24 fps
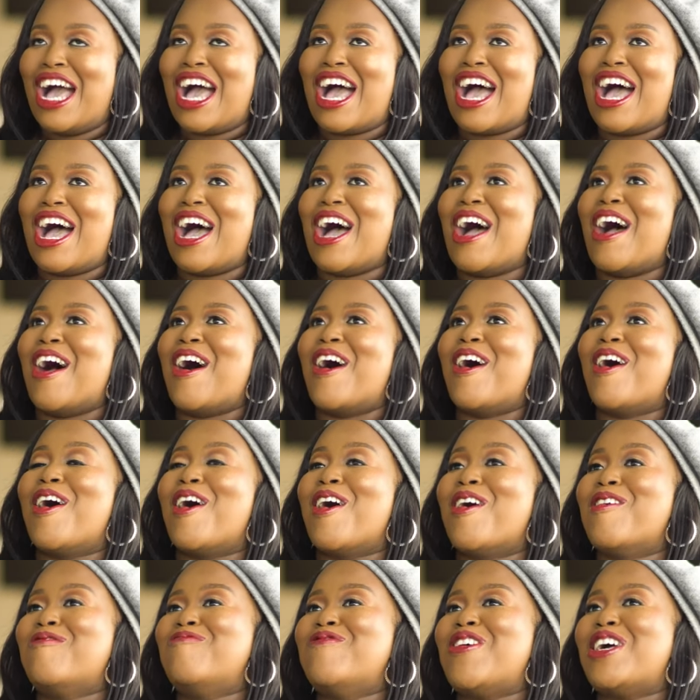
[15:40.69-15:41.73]

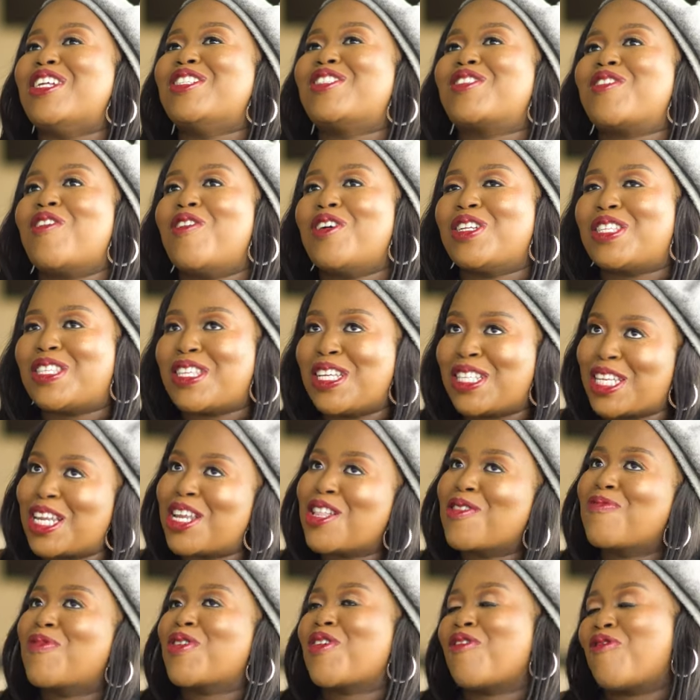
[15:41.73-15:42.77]
um, and so it's it's a
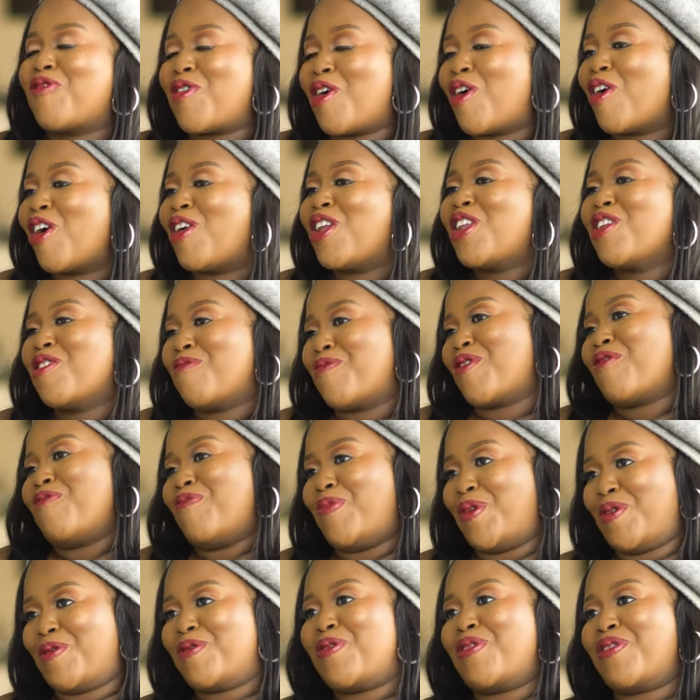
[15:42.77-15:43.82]
little bit of a little bit
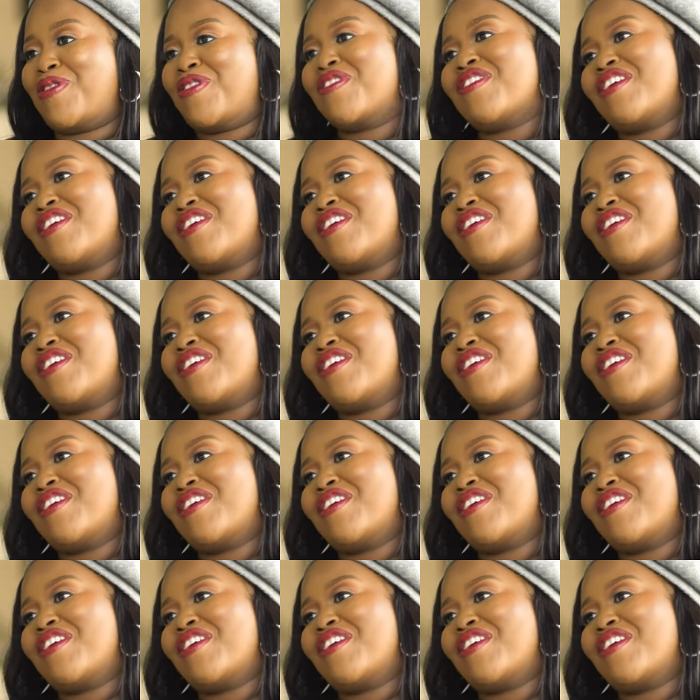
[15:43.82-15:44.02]
of both.